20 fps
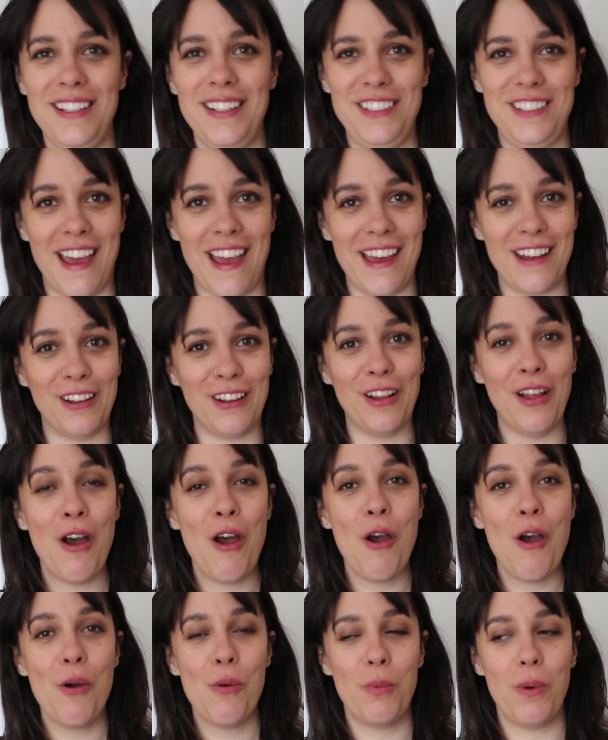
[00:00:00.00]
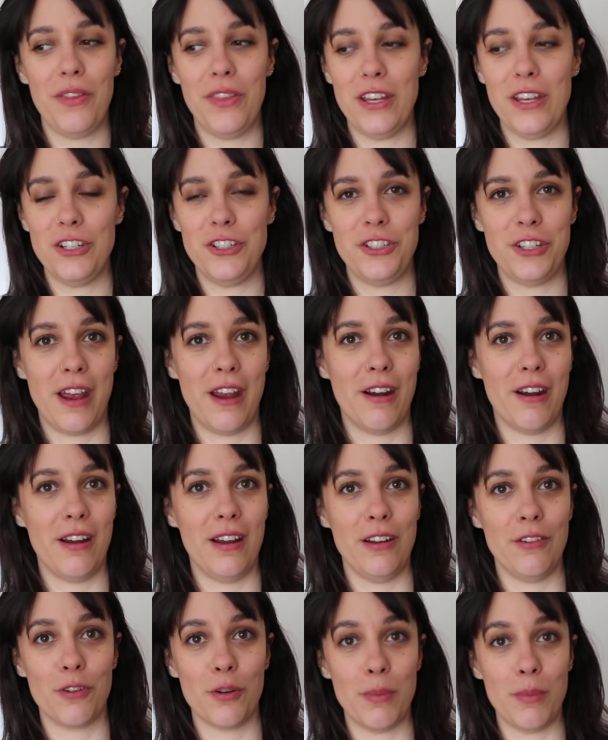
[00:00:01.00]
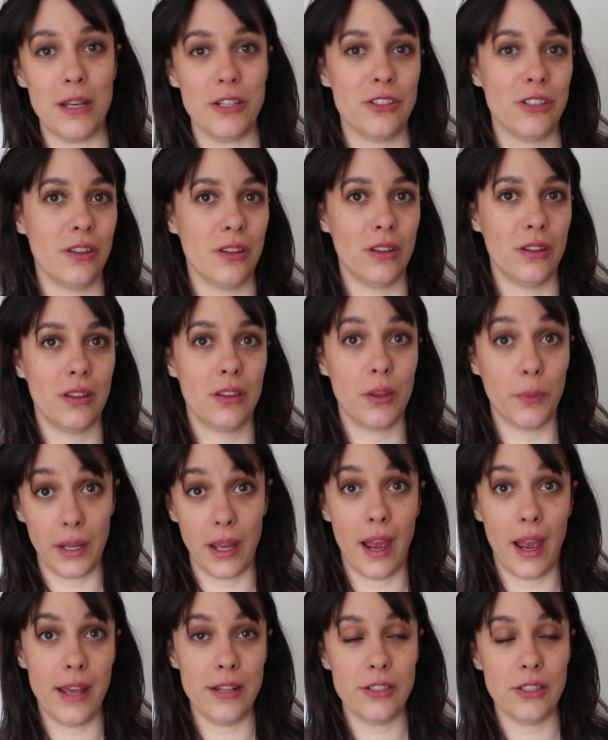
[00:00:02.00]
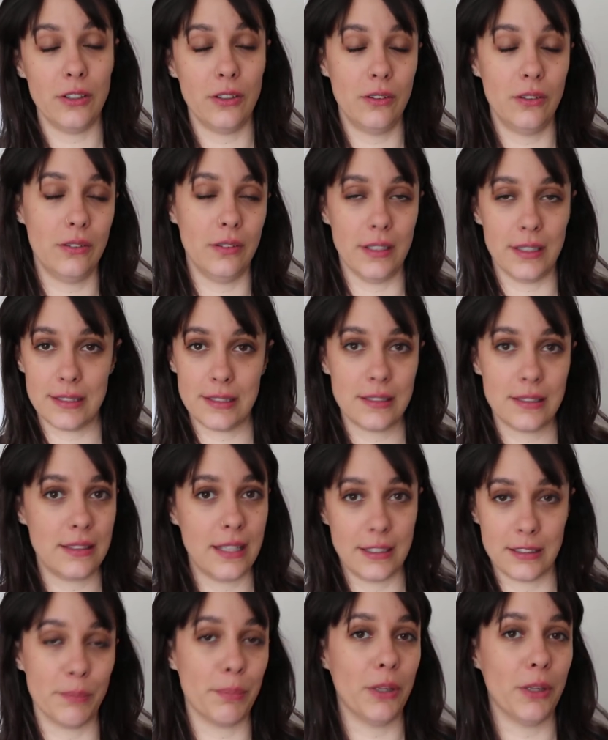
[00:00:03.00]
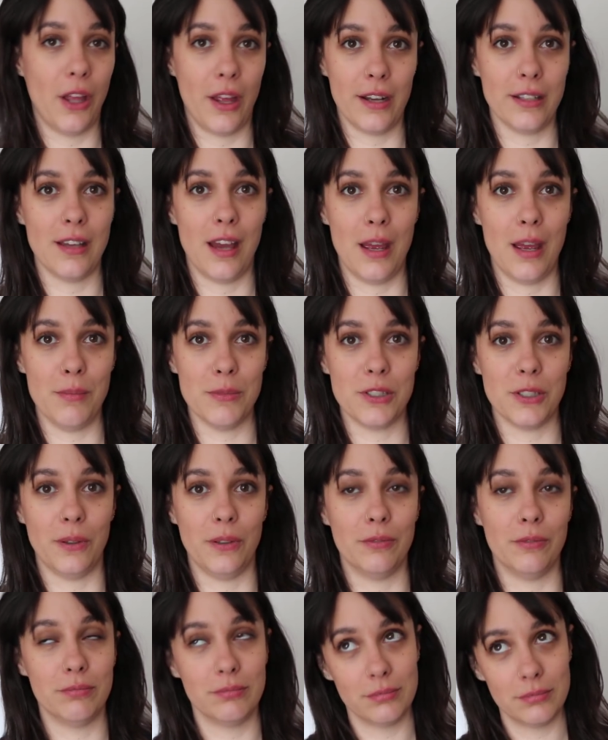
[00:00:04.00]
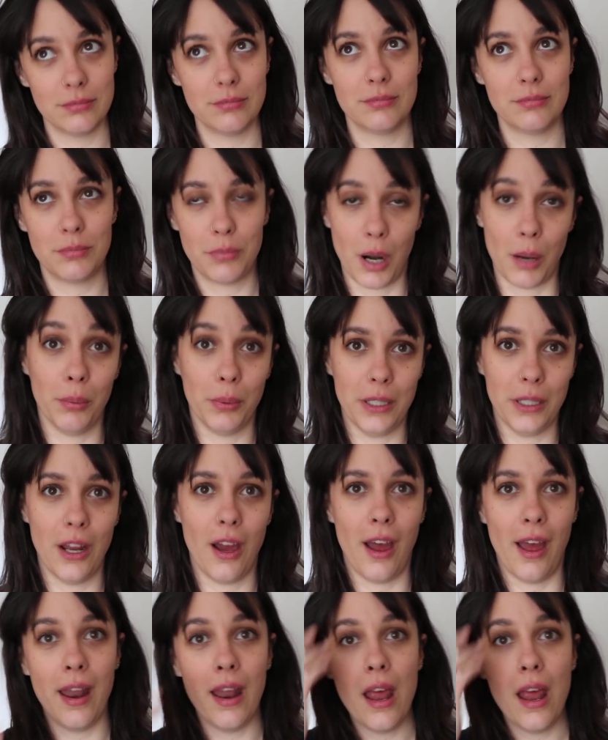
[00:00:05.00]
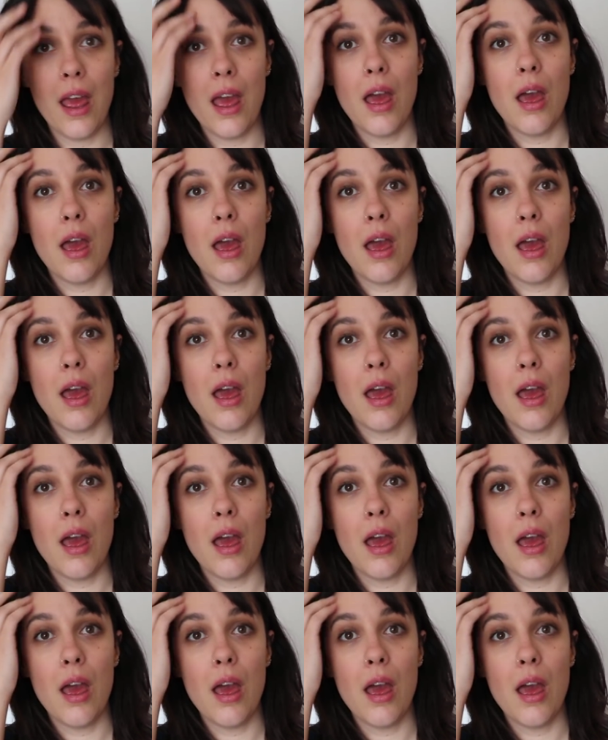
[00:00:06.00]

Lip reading: channel where they share information the way I do. It takes up a lot of time, so probably not.